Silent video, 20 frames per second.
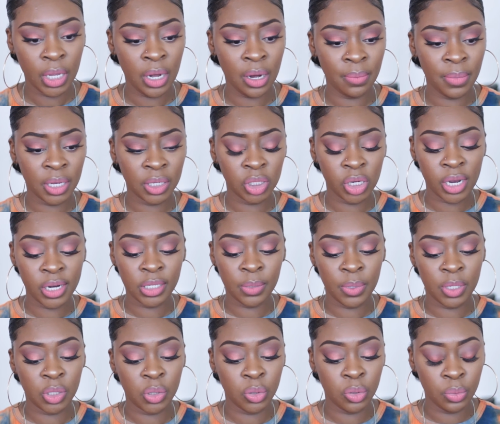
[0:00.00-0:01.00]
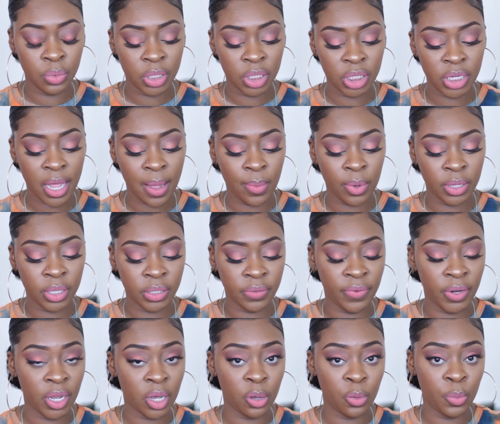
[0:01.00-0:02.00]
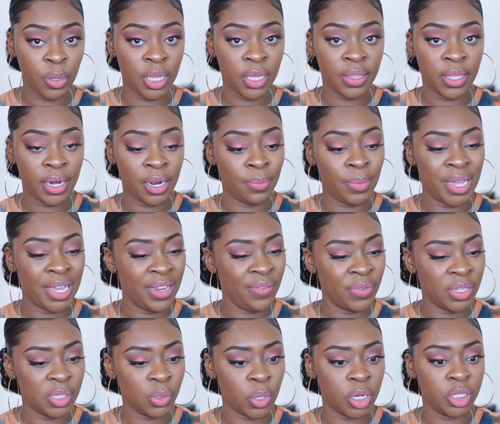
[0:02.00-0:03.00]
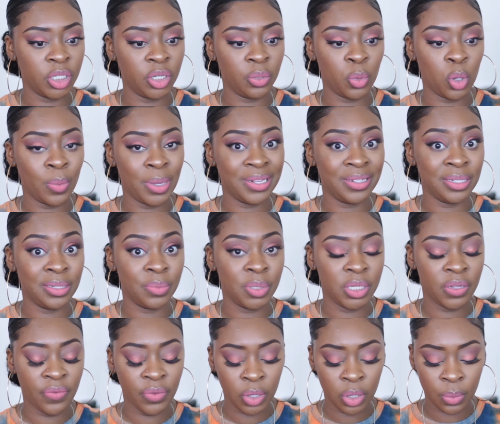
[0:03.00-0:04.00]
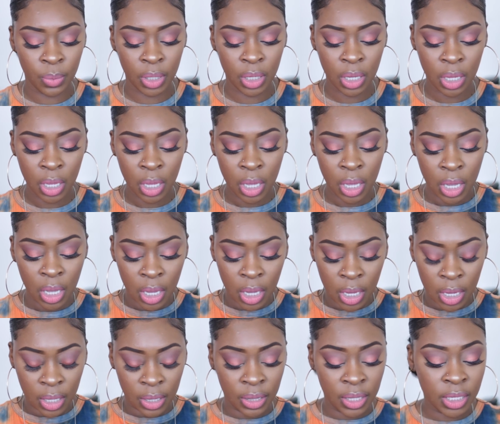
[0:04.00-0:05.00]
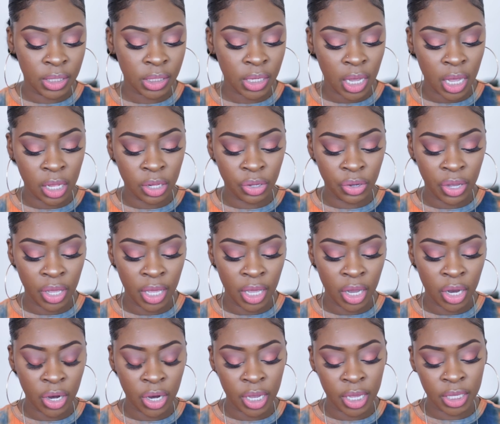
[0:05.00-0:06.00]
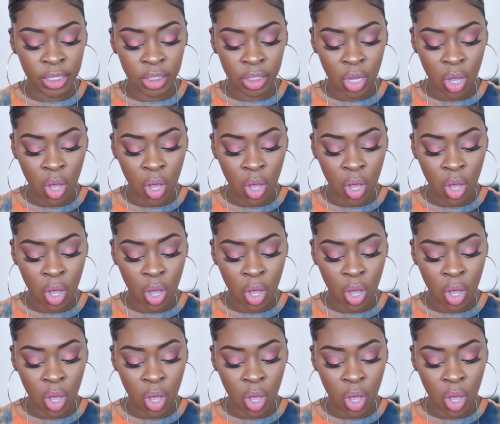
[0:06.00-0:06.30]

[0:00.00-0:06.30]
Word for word: And I'm not trying to spend too much time on this video, being that I'm not even swatching them on my lips, you feel me? This color here is